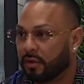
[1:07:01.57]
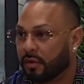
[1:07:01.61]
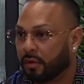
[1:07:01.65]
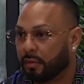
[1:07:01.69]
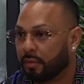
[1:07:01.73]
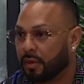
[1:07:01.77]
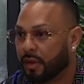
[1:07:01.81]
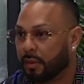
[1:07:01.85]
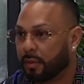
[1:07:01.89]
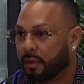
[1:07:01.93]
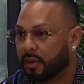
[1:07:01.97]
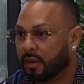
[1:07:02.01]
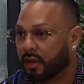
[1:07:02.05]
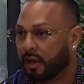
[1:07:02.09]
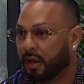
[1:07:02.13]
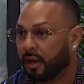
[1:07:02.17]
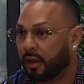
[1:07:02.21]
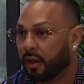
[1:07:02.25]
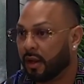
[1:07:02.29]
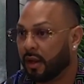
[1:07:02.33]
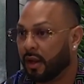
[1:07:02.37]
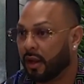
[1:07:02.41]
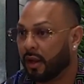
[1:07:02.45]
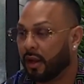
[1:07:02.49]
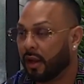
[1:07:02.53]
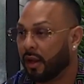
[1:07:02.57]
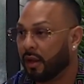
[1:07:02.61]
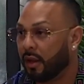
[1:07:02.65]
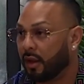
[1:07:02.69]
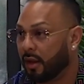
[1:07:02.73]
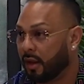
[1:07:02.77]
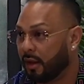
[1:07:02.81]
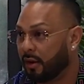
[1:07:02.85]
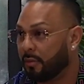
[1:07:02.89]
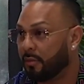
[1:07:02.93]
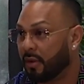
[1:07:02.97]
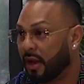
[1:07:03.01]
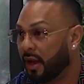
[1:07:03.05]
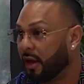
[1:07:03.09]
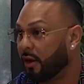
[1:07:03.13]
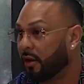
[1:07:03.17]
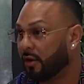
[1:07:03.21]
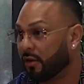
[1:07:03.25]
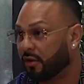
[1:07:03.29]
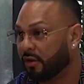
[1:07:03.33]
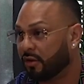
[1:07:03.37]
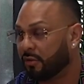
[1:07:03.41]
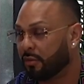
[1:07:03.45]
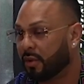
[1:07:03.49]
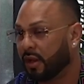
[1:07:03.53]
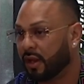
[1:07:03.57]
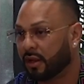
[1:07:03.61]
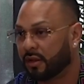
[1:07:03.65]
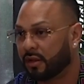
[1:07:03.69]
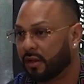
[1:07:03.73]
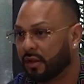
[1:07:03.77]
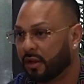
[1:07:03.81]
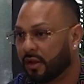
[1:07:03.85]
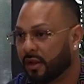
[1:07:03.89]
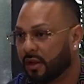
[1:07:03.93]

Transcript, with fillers: or people that I, I, I admire or respect,